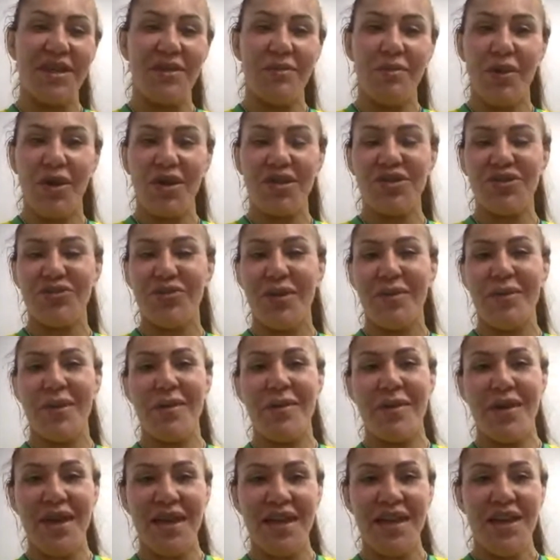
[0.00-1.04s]
the box to
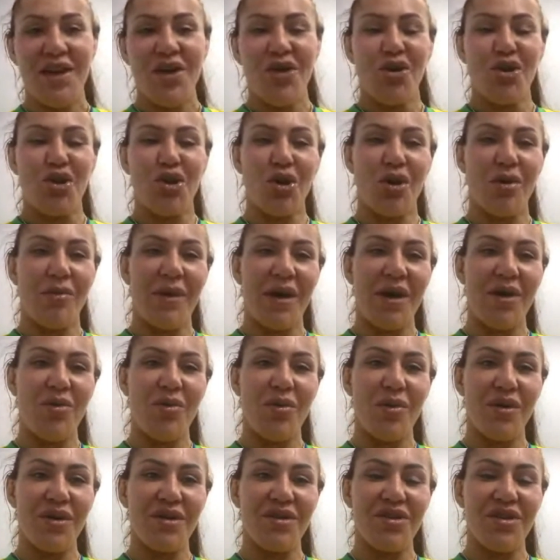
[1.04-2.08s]
MMA, show my
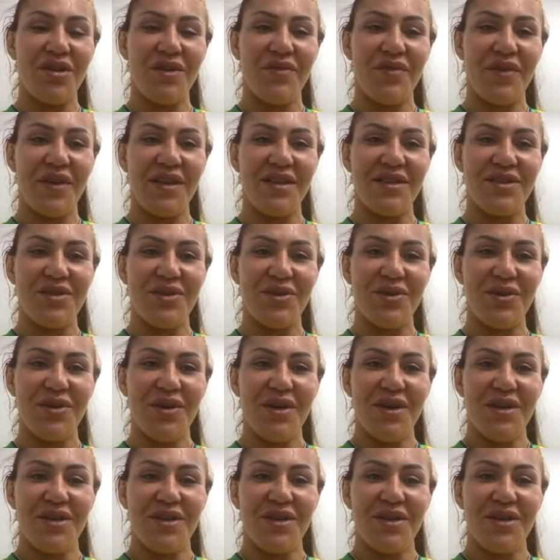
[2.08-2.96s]
world different too.